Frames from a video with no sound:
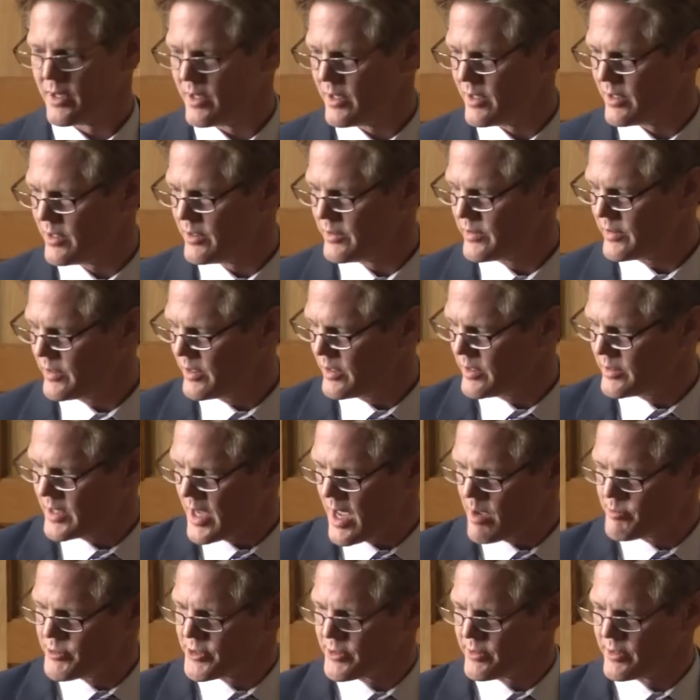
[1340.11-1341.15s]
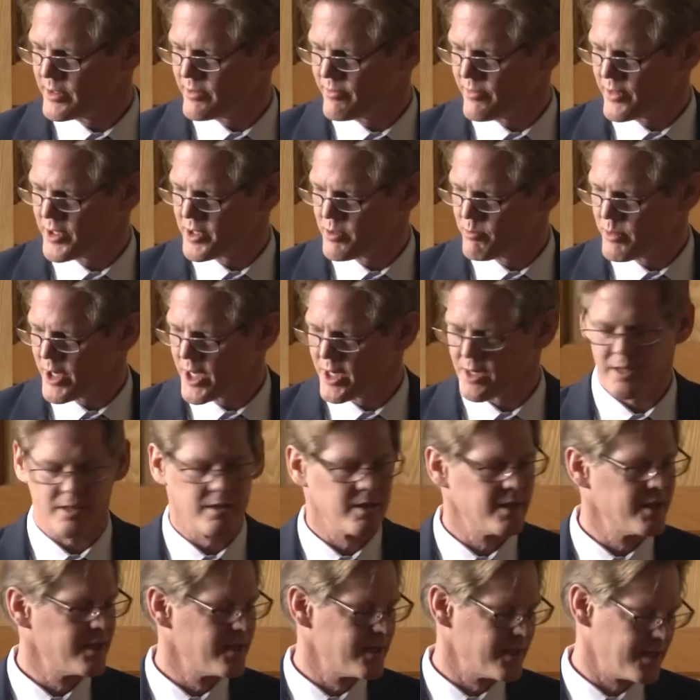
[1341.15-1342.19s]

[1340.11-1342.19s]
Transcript: is, is absolutely fundamental